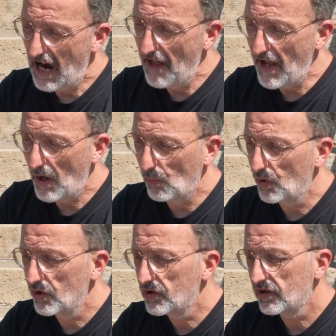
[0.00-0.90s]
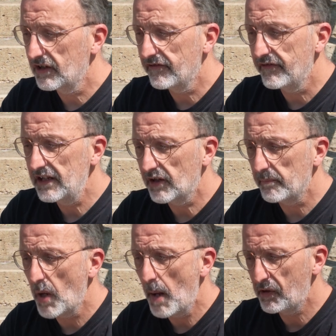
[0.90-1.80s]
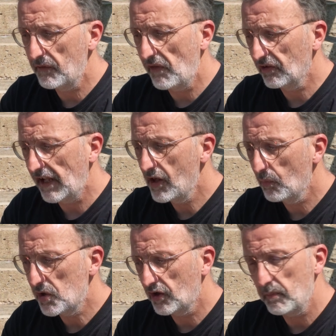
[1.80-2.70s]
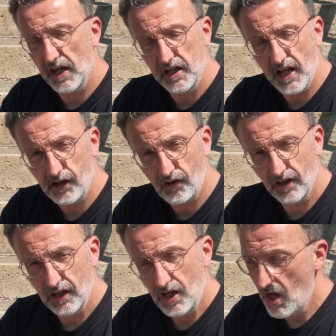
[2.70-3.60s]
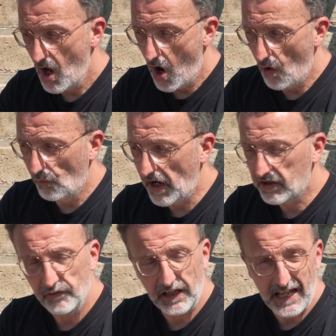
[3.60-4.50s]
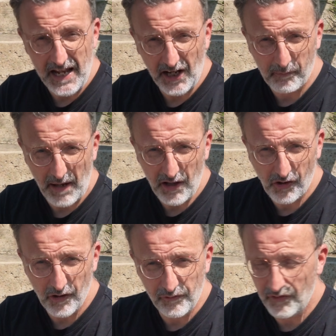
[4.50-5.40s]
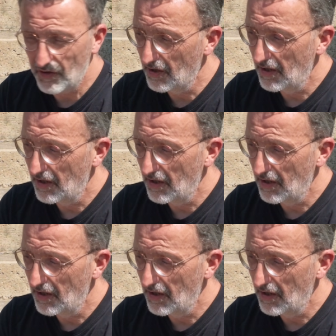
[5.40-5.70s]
and that would defeat the purpose of this lens, which is to be a nice, relatively inexpensive,